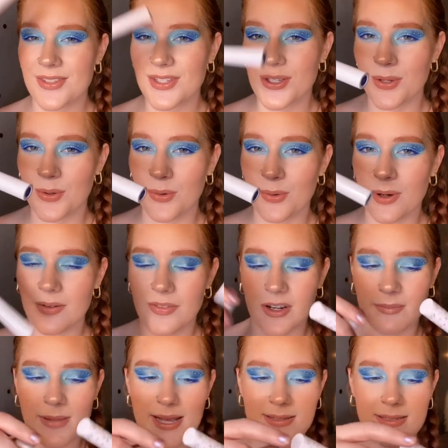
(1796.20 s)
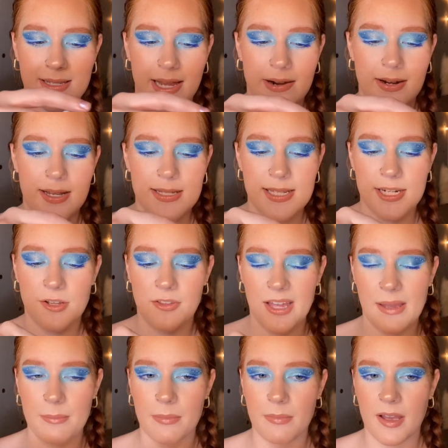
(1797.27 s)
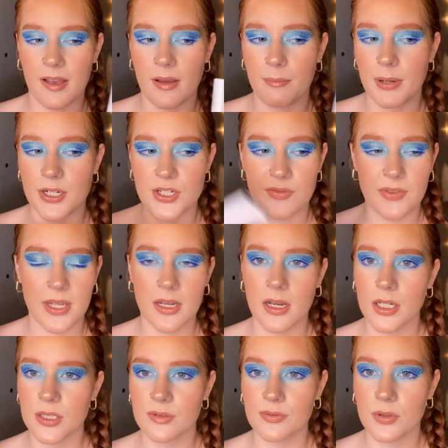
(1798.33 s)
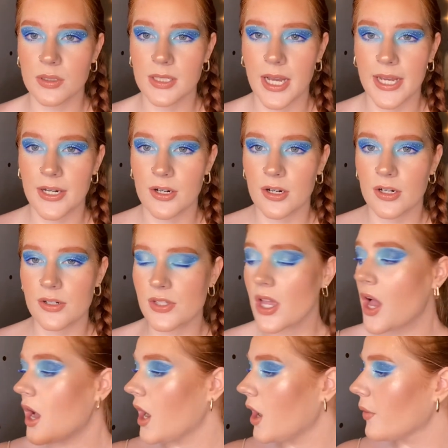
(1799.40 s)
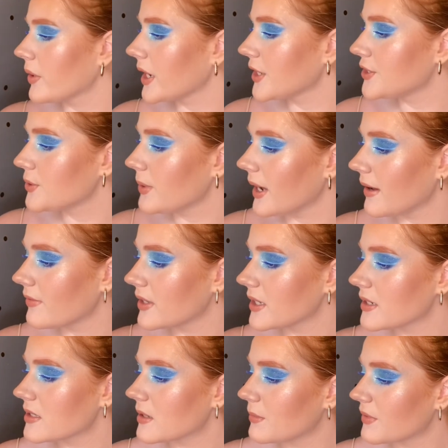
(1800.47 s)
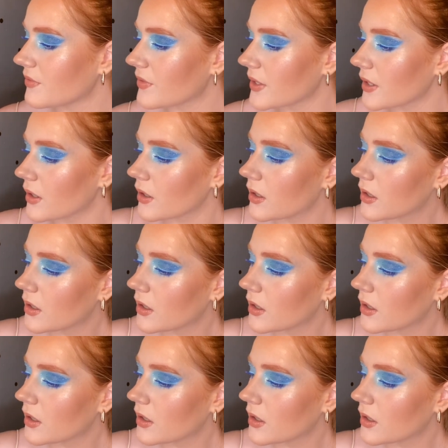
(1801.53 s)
2 of their mascaras. I know they have a bunch of like colorful liners. Oh, and I do have like some of their